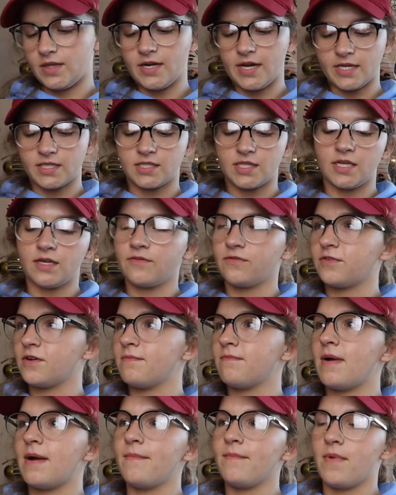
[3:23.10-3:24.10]
The next thing
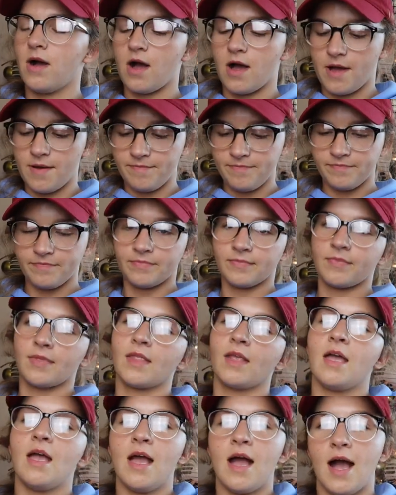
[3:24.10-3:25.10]
from my mom,
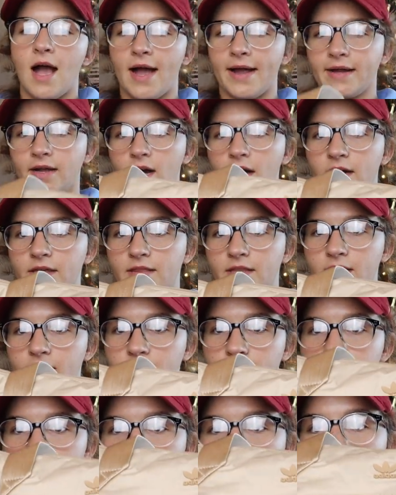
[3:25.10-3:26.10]
I got
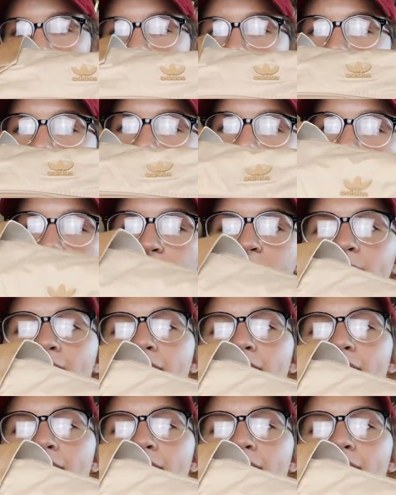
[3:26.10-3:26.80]
this Adidas